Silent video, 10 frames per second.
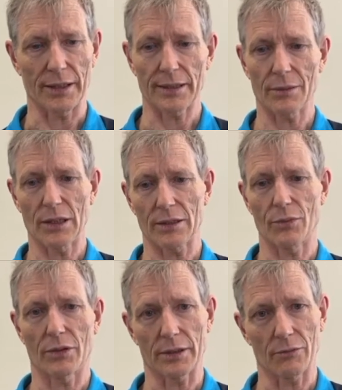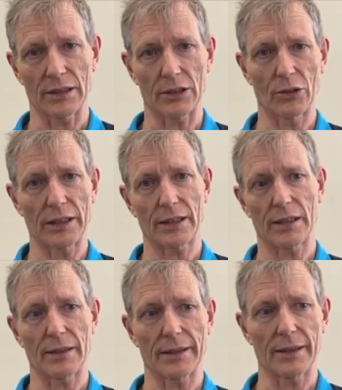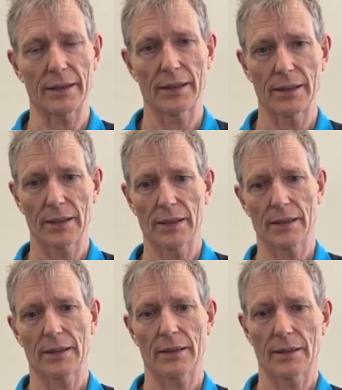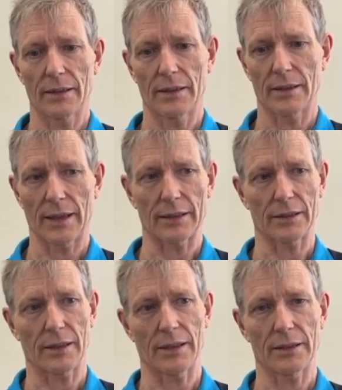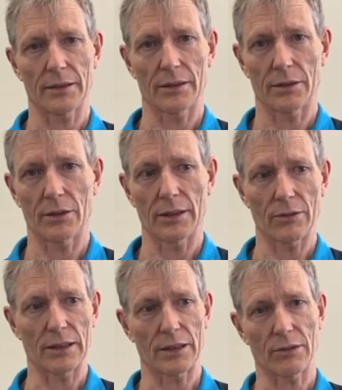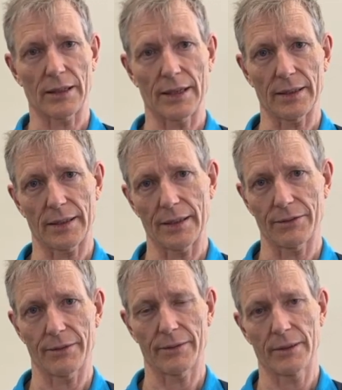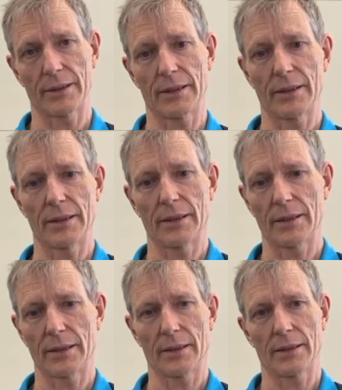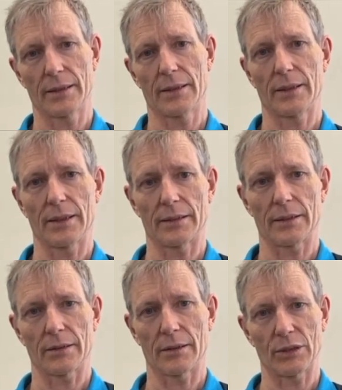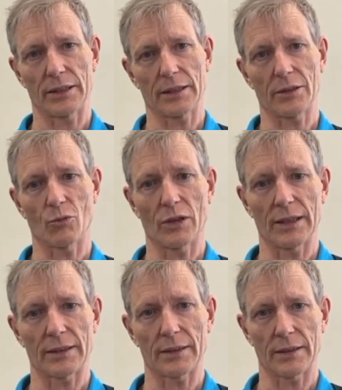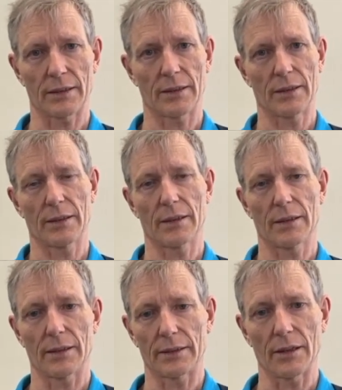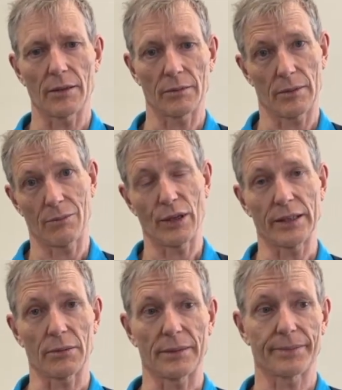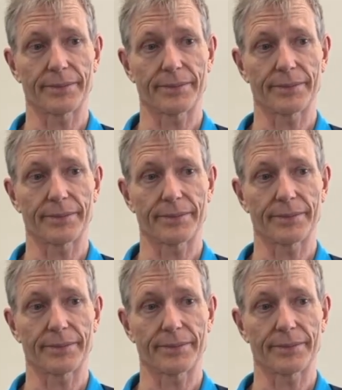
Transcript: That's the most important. With joint gliding, that joint with its rotator cuff into a position where there's no impingement.